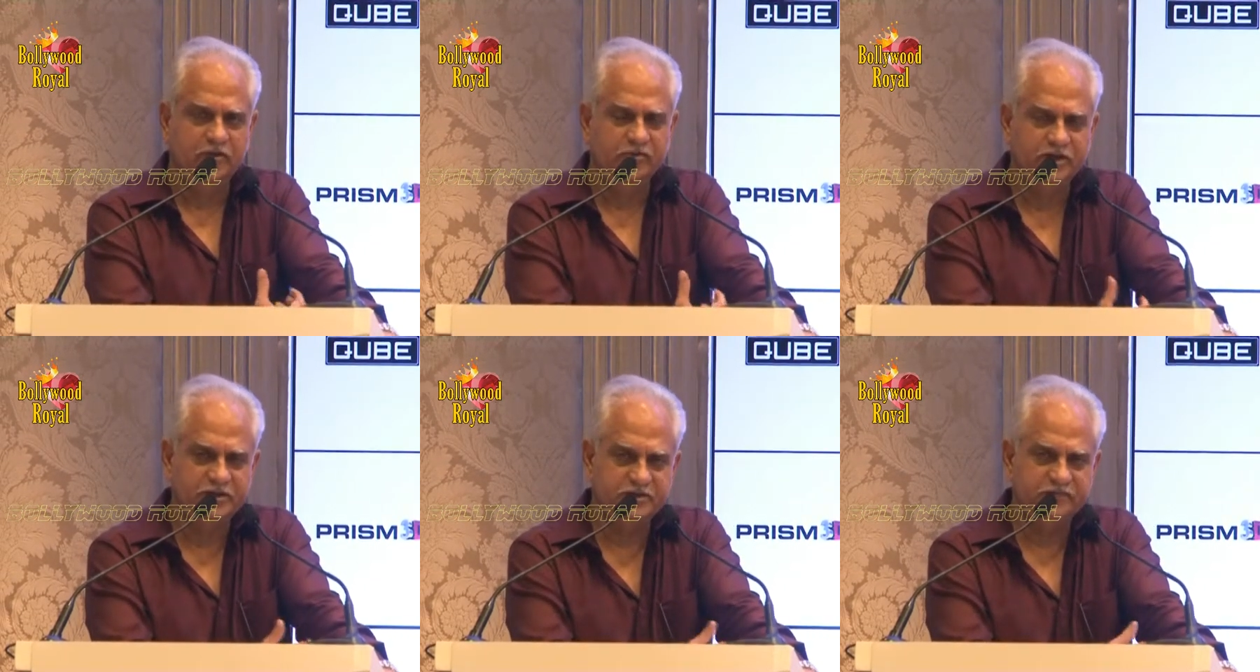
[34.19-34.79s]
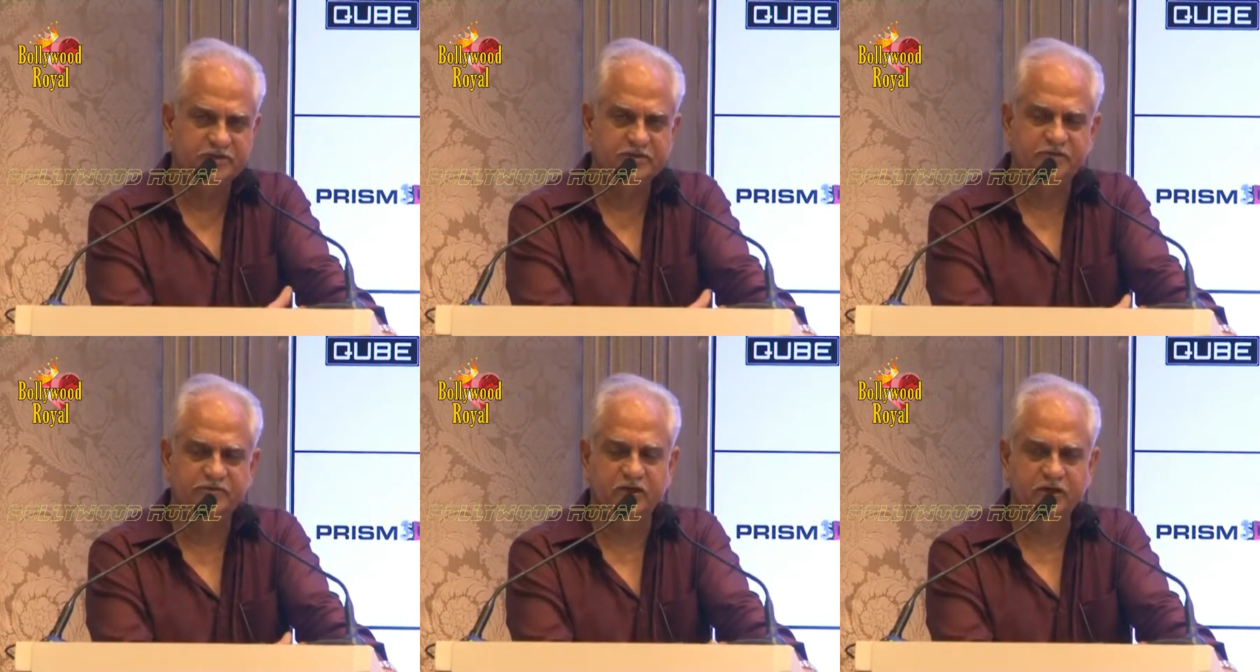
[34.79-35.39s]

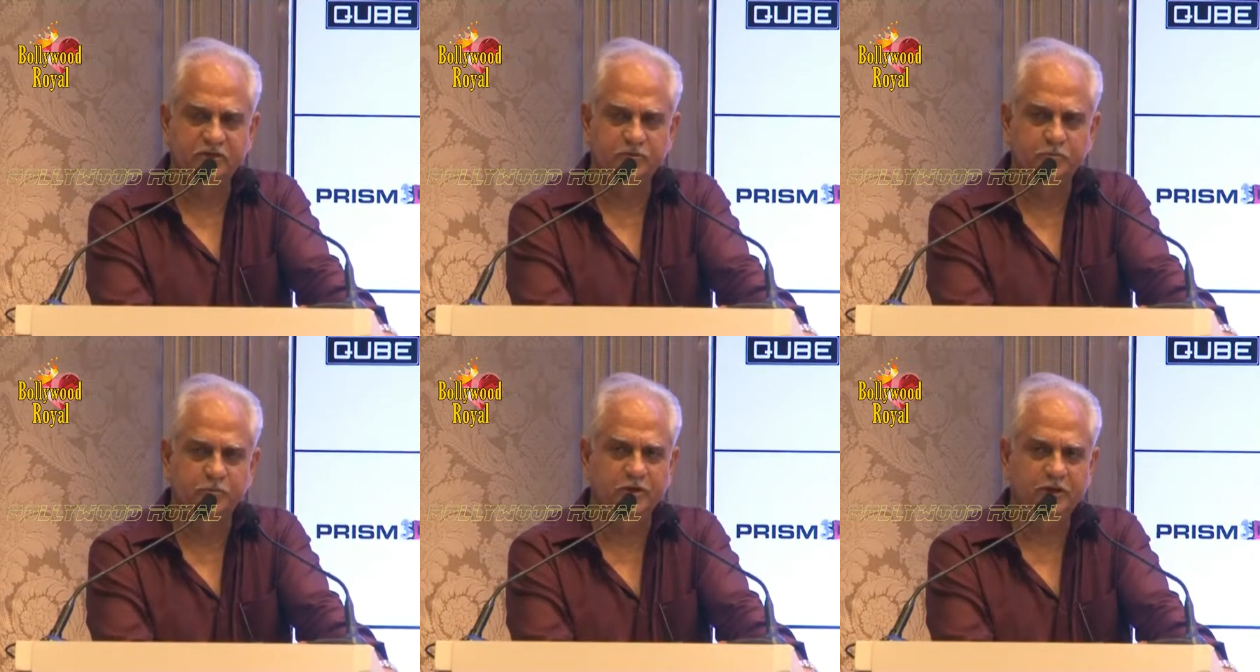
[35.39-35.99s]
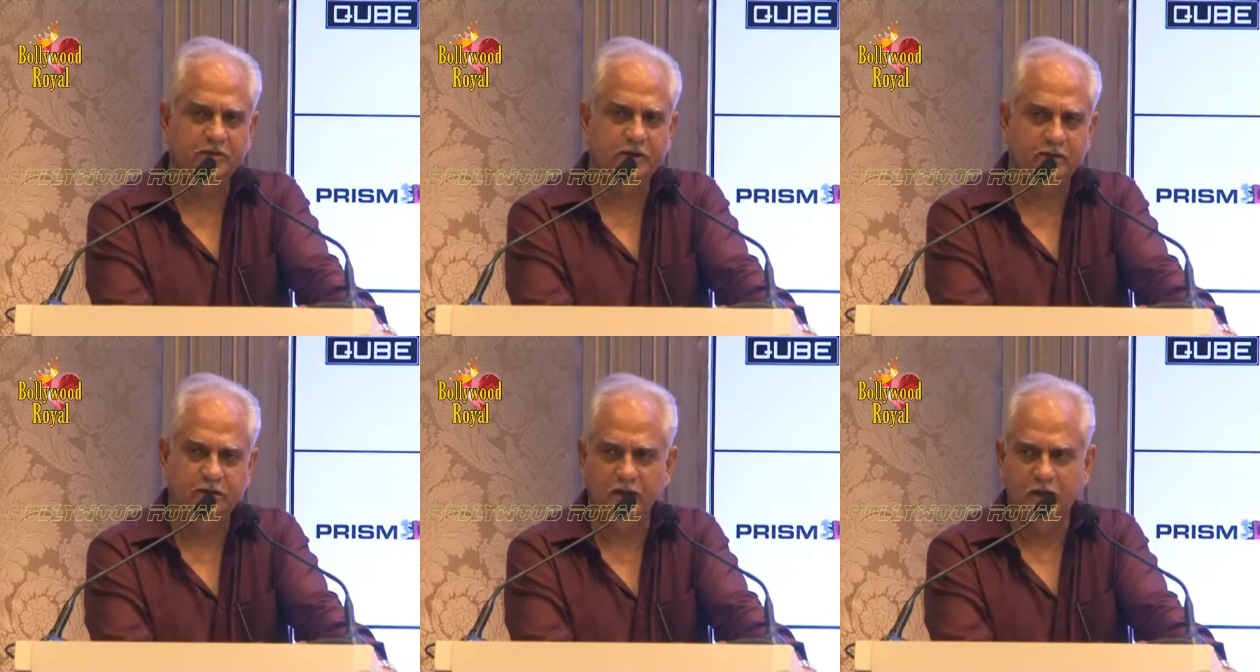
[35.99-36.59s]
creativity trying to bring
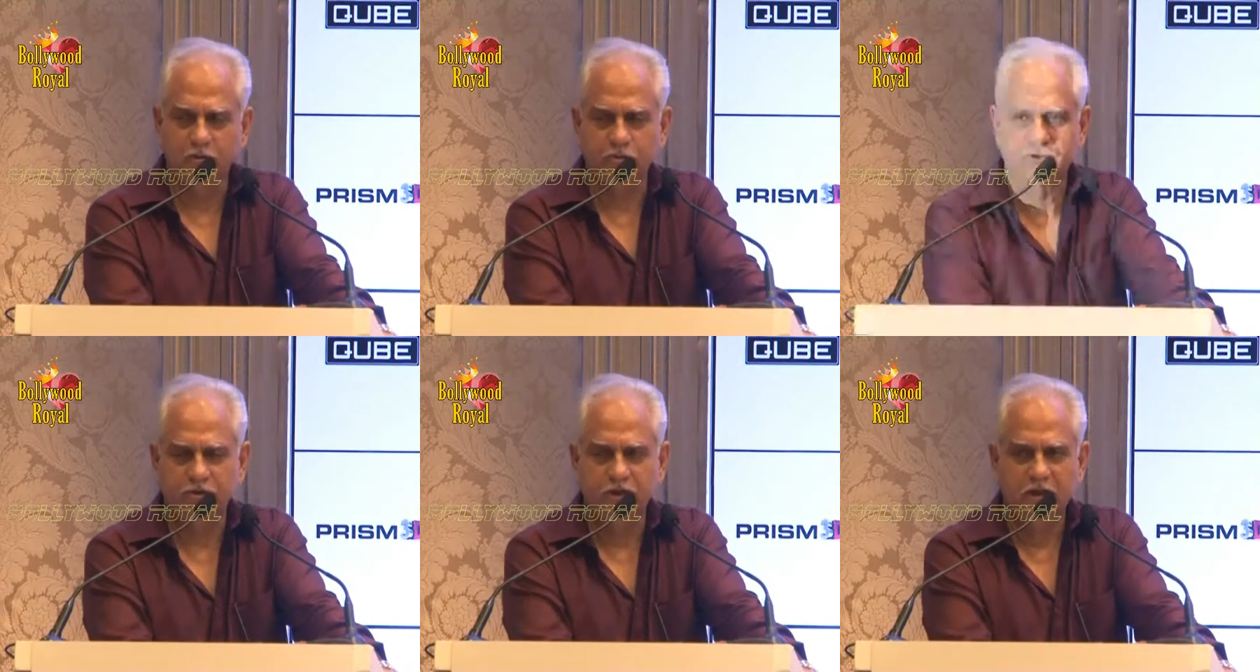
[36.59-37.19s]
that out.